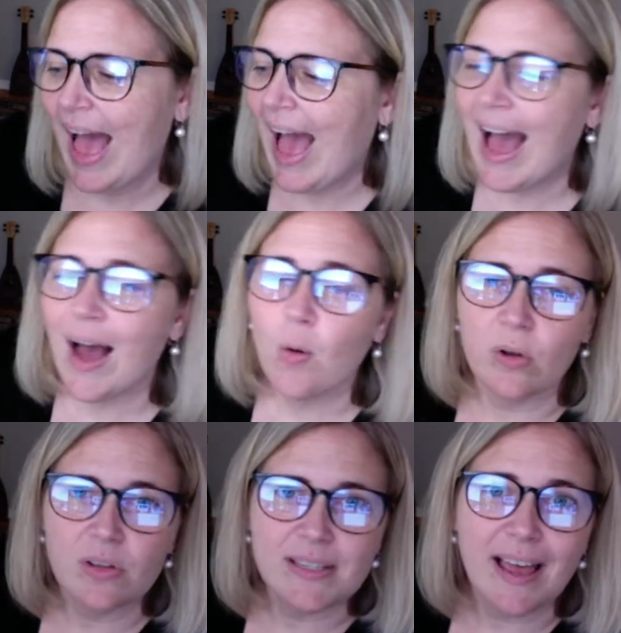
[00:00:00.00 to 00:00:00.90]

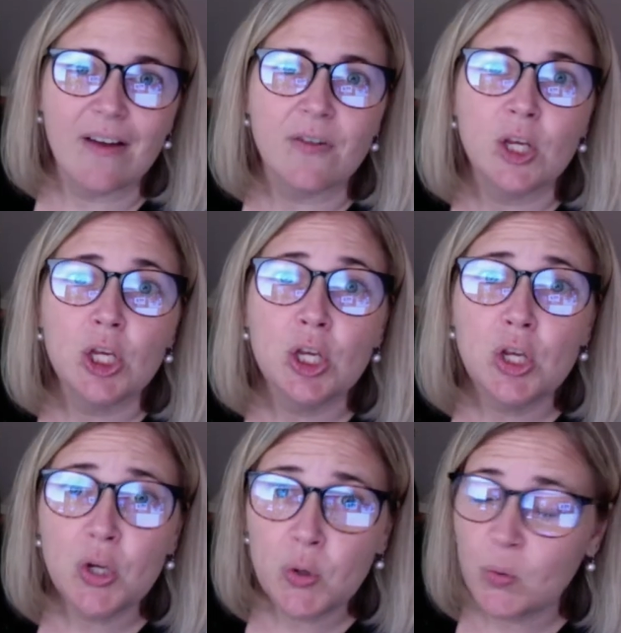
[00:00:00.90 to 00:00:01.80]
Owls have
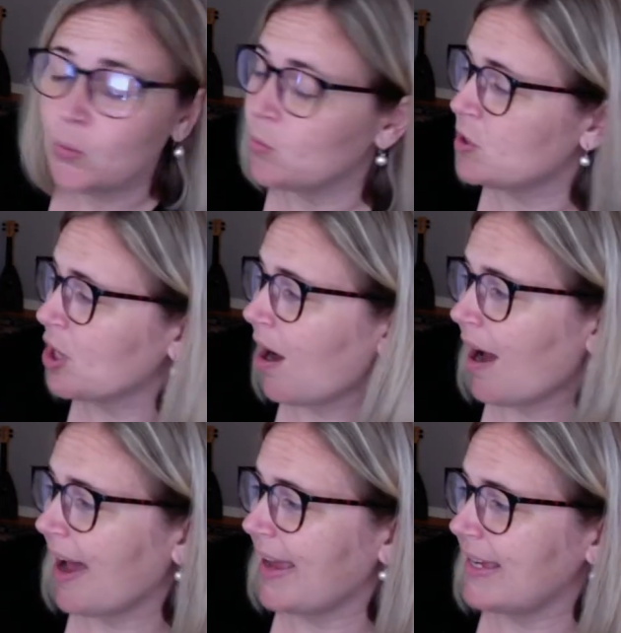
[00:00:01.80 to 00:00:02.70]
huge
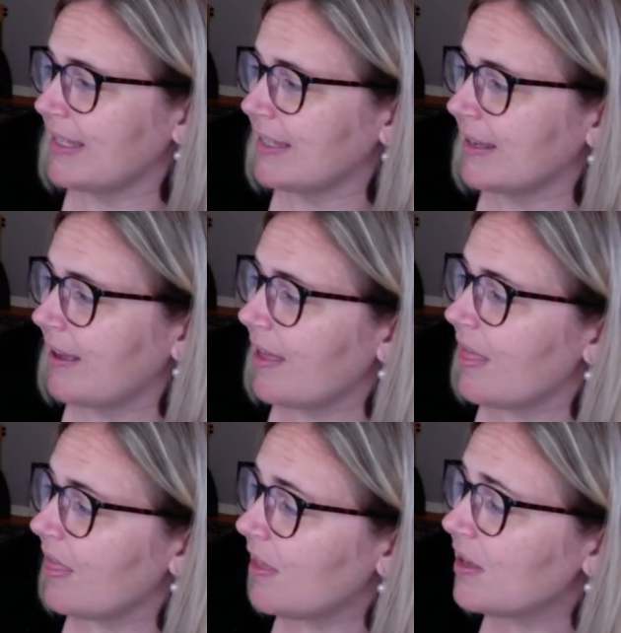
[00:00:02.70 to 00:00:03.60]
eyes.
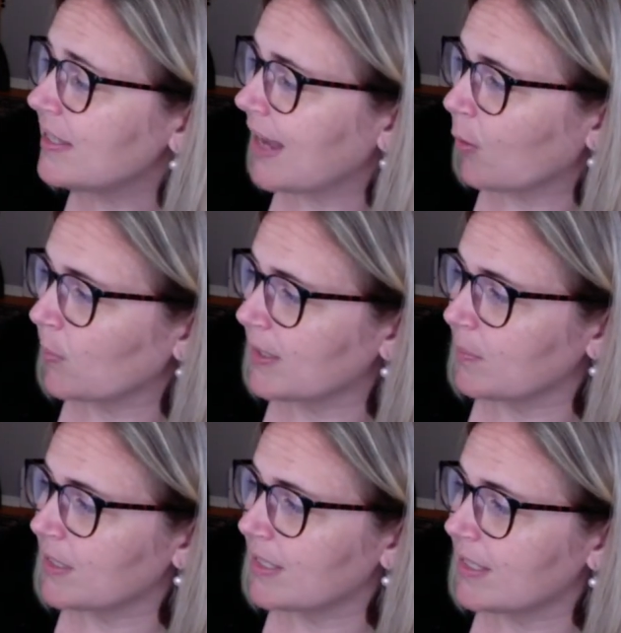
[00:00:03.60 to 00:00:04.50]
This helps them
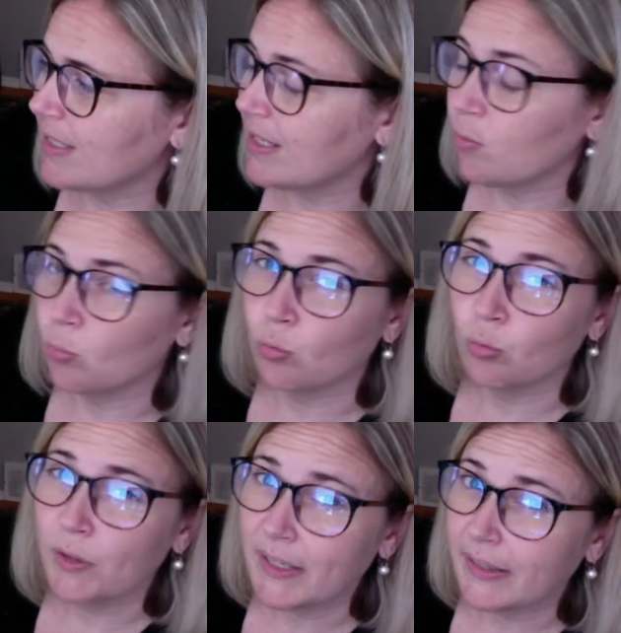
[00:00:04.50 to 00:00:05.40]
to see
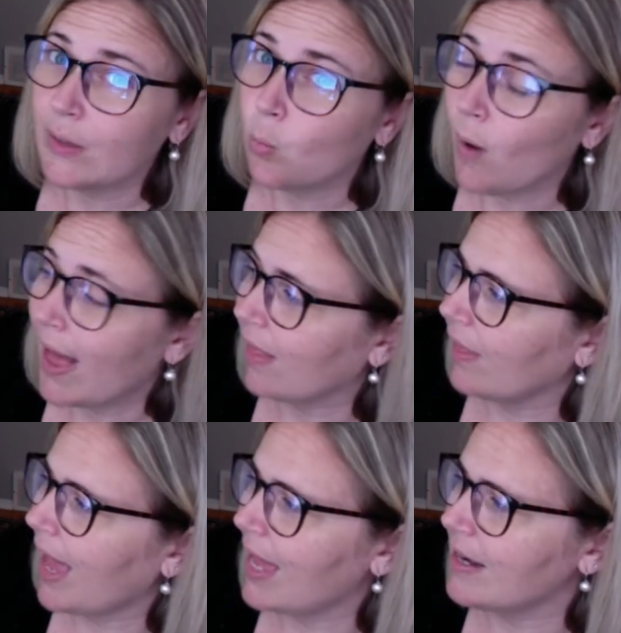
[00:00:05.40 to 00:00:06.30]
really well
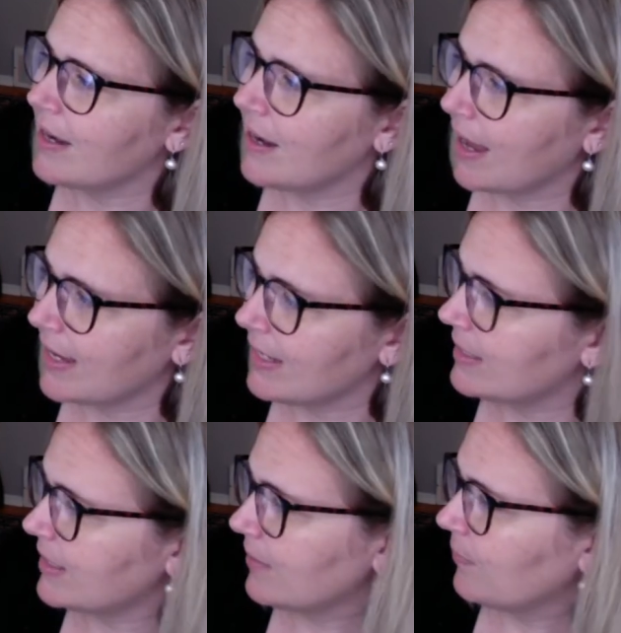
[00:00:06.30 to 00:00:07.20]
at night.